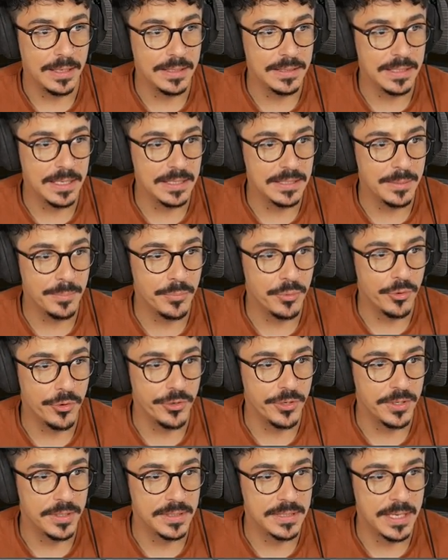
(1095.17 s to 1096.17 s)
Let's get some
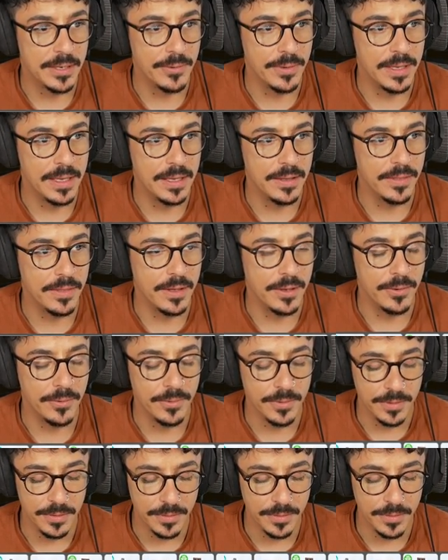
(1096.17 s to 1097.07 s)
products out here, though.